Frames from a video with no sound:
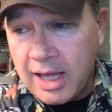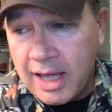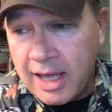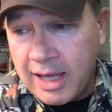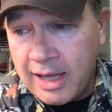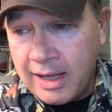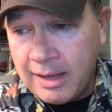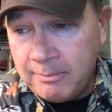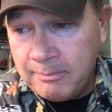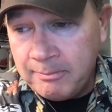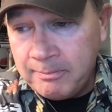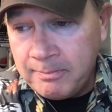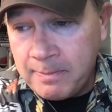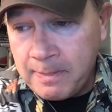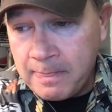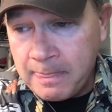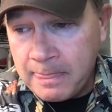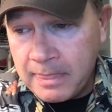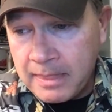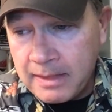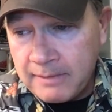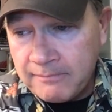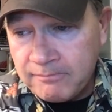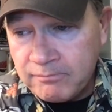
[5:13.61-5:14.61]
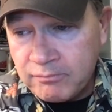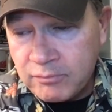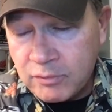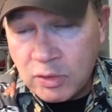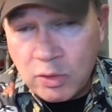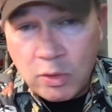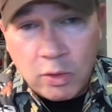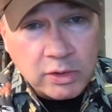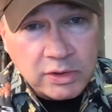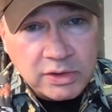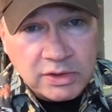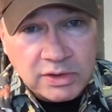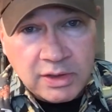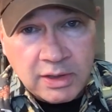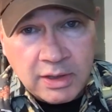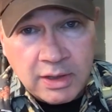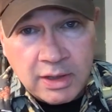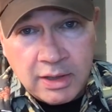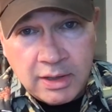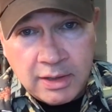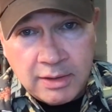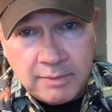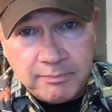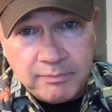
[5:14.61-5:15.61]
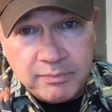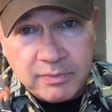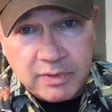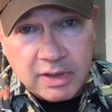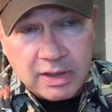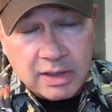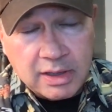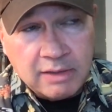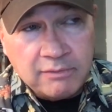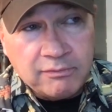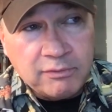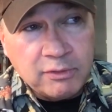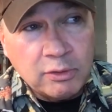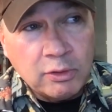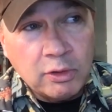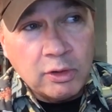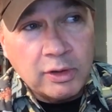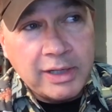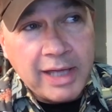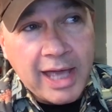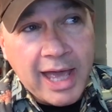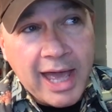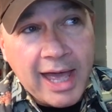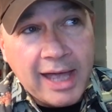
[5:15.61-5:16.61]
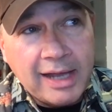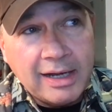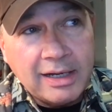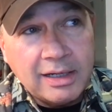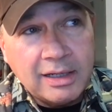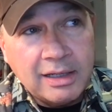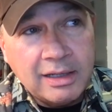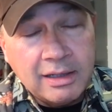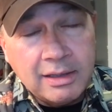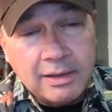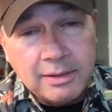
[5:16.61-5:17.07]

Um, of course, if you look at